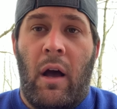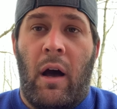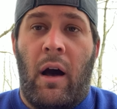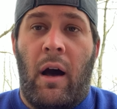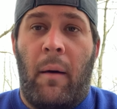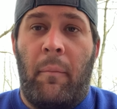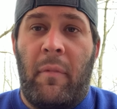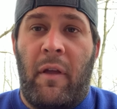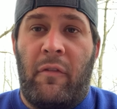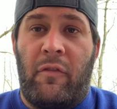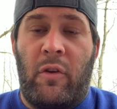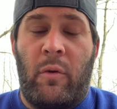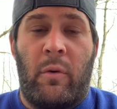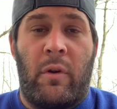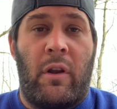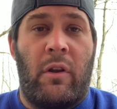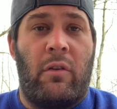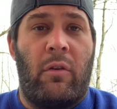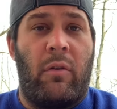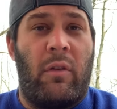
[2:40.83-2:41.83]
If you
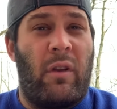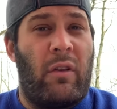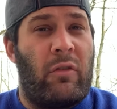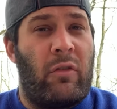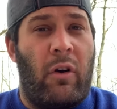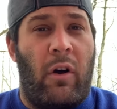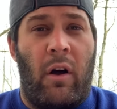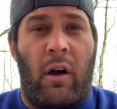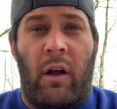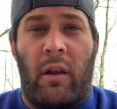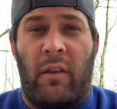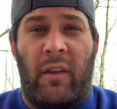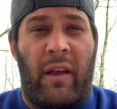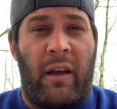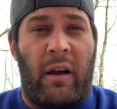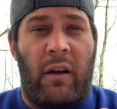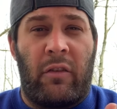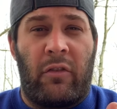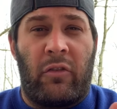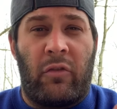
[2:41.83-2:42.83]
want to do this on
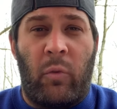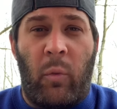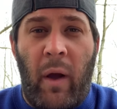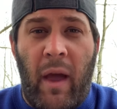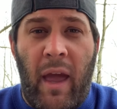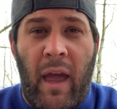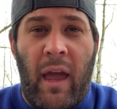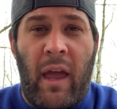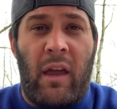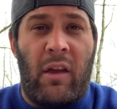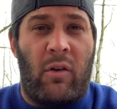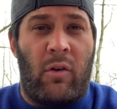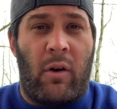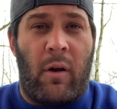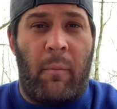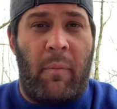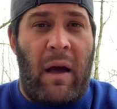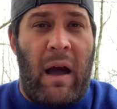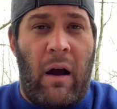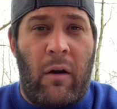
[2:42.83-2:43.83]
like a Sway
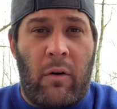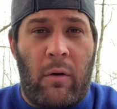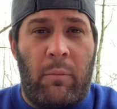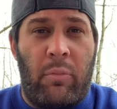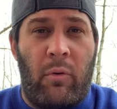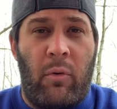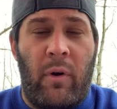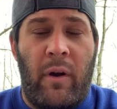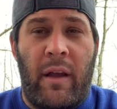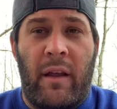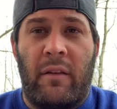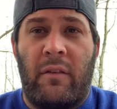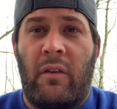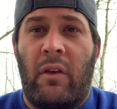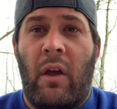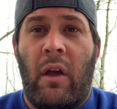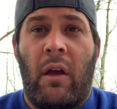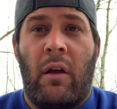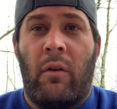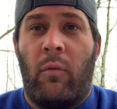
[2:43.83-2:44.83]
or a
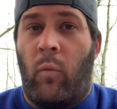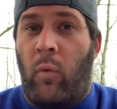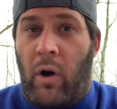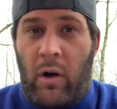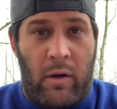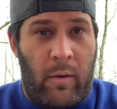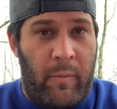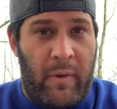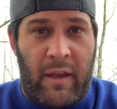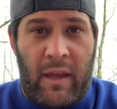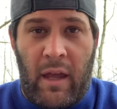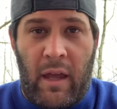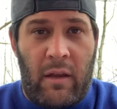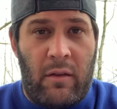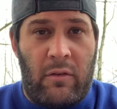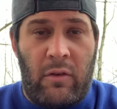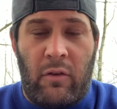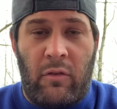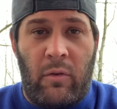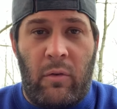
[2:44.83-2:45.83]
PowerPoint, welcome
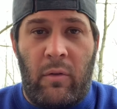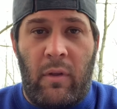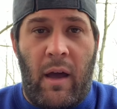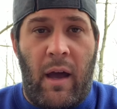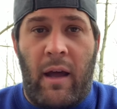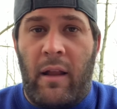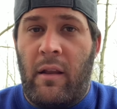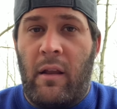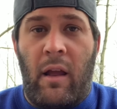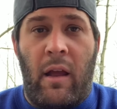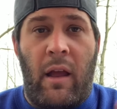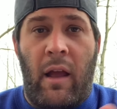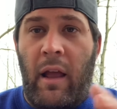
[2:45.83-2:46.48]
again to do that.